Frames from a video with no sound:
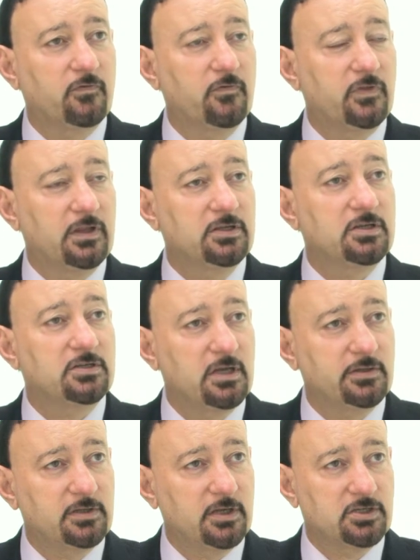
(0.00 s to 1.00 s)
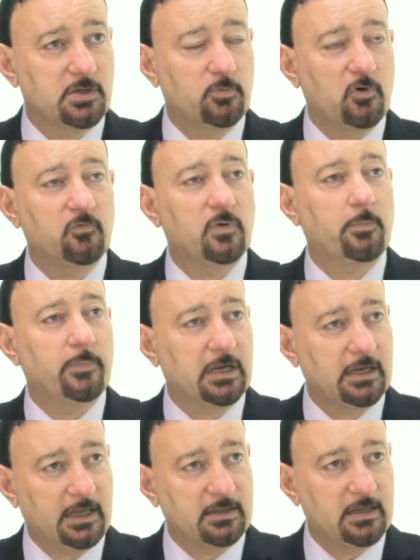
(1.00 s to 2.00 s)
the dictatorship of Muammar
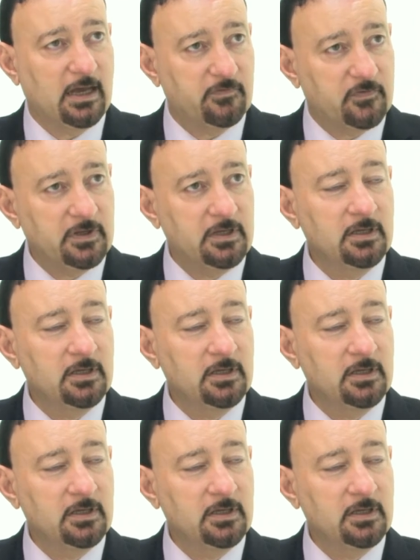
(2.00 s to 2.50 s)
Gaddafi,